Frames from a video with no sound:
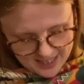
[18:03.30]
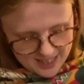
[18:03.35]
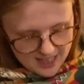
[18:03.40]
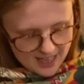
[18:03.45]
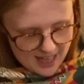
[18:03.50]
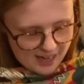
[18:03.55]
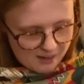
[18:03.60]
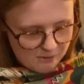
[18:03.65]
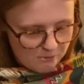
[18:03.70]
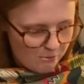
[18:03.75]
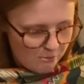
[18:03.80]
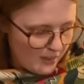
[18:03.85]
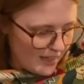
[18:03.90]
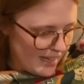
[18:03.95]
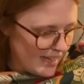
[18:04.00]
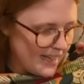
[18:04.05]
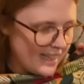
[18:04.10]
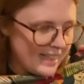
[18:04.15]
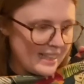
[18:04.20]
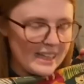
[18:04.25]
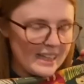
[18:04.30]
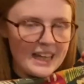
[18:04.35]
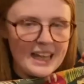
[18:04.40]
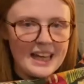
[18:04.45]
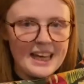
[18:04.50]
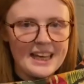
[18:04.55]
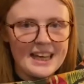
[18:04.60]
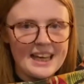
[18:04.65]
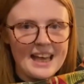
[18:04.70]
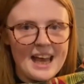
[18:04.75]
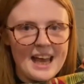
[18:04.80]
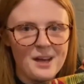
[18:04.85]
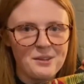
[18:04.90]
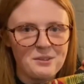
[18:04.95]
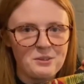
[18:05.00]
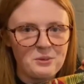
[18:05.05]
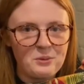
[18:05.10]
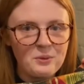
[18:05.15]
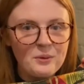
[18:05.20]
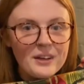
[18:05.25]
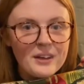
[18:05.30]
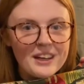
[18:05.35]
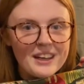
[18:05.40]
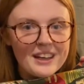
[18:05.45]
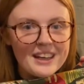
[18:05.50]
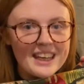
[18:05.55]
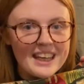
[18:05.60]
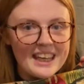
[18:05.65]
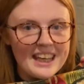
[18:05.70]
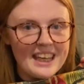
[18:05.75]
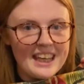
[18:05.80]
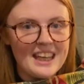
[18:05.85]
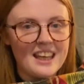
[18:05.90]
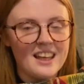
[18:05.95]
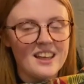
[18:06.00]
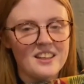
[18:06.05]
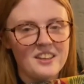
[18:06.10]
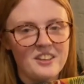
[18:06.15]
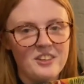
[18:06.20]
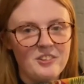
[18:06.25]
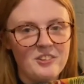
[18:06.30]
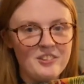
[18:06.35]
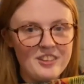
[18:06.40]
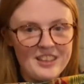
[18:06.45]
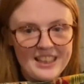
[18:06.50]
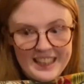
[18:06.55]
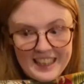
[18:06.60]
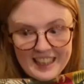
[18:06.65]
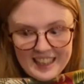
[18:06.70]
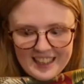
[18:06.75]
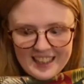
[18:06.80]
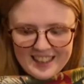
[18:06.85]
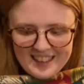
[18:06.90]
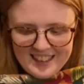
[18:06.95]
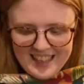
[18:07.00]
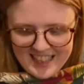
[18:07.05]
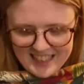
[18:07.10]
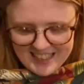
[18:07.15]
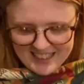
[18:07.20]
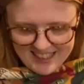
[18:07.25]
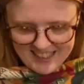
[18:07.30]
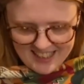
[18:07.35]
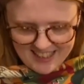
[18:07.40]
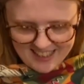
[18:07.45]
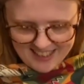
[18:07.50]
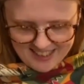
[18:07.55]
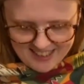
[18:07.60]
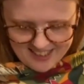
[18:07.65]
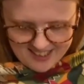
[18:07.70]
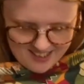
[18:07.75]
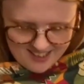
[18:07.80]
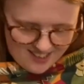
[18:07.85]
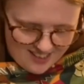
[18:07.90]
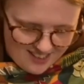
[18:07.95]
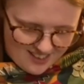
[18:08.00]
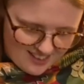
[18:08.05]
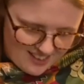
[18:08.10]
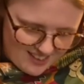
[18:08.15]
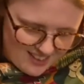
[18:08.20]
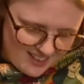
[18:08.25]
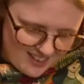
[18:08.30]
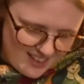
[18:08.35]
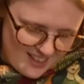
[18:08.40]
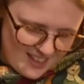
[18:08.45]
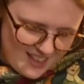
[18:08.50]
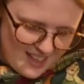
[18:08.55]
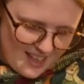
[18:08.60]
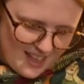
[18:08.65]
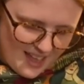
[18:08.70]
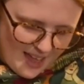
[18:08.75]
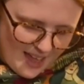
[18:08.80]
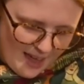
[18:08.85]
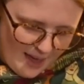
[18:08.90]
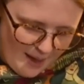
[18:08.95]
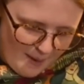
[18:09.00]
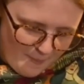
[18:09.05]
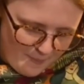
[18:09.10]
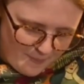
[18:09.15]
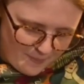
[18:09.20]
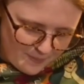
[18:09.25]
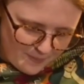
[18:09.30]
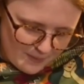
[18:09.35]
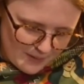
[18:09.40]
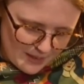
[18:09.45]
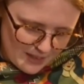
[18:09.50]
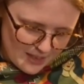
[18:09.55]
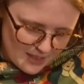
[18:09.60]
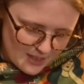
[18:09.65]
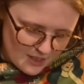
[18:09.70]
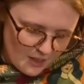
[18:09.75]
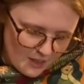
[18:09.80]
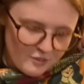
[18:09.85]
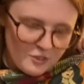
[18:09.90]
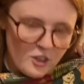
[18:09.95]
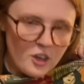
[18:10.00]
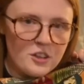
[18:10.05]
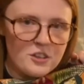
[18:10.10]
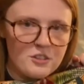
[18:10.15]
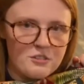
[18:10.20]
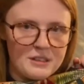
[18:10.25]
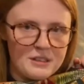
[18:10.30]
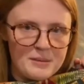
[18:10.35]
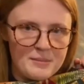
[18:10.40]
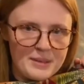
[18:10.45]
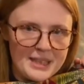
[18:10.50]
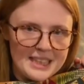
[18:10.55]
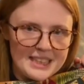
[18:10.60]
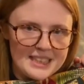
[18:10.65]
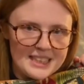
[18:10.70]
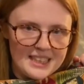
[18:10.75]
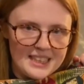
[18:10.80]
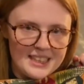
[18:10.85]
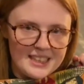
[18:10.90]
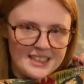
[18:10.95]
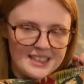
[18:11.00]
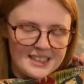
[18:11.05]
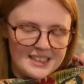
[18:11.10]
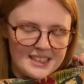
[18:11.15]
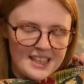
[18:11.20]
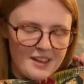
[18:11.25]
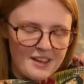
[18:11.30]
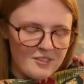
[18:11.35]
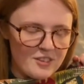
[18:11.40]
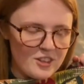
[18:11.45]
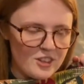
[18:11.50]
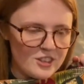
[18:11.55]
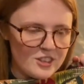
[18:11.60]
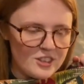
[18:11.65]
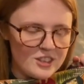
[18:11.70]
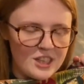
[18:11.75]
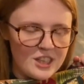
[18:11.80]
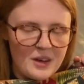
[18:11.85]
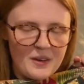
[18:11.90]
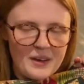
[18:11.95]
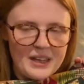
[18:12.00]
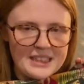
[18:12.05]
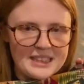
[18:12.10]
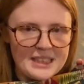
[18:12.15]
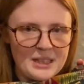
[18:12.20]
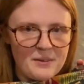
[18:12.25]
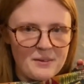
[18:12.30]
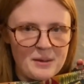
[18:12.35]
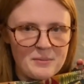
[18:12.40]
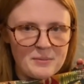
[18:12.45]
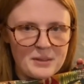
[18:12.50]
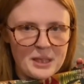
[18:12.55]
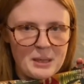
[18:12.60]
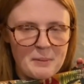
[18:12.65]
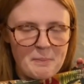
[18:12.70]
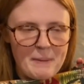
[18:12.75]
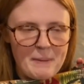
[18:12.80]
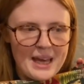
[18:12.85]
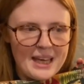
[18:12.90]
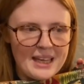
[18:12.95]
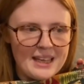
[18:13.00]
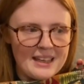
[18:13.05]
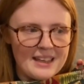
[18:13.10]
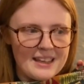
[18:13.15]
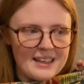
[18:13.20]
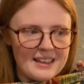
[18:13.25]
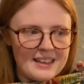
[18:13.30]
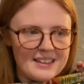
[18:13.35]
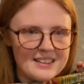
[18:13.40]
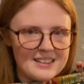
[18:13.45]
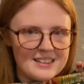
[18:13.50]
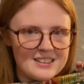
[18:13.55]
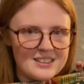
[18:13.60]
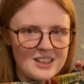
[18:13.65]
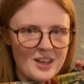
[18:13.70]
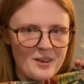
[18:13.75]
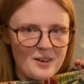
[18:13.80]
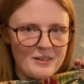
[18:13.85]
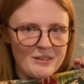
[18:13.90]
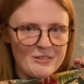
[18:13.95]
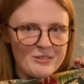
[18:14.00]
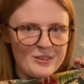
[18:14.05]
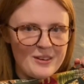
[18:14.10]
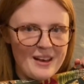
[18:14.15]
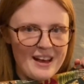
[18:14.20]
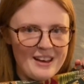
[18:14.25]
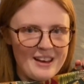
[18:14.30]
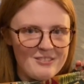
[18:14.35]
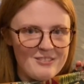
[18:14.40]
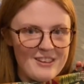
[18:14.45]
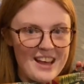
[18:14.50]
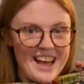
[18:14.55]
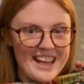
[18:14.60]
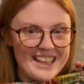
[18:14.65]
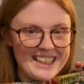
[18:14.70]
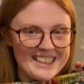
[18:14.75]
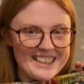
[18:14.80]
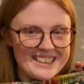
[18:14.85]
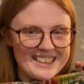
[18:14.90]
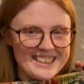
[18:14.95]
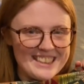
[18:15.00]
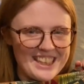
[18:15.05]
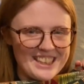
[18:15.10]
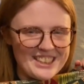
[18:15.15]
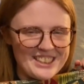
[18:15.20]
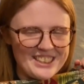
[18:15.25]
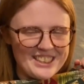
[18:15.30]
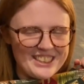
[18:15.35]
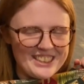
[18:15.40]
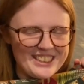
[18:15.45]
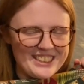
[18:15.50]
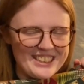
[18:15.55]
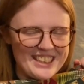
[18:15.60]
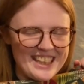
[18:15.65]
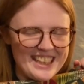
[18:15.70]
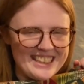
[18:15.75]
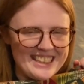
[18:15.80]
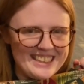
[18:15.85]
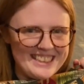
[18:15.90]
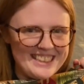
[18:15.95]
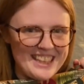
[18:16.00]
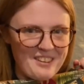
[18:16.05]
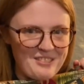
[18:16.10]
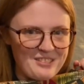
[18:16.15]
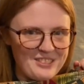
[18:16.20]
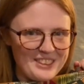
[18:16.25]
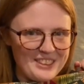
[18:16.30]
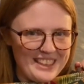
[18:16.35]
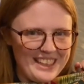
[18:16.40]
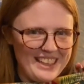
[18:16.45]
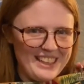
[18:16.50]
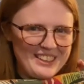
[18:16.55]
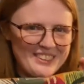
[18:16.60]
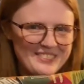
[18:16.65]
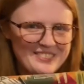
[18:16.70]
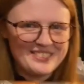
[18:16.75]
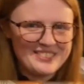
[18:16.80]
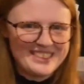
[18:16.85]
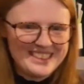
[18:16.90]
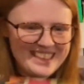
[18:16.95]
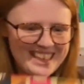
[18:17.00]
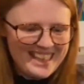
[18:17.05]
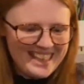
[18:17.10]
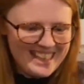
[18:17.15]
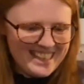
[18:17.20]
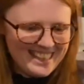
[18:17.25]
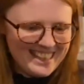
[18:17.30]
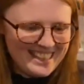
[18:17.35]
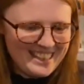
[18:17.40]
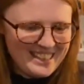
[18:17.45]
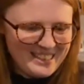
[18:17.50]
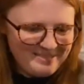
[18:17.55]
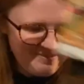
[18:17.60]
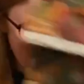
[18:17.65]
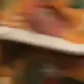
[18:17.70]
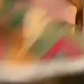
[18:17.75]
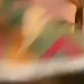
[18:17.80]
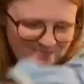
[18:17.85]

I really like how quirky and unique their designs are. So I've got 3 meters. I've got no idea what I'm gonna make. So if you have any suggestions, I'd definitely love to hear them.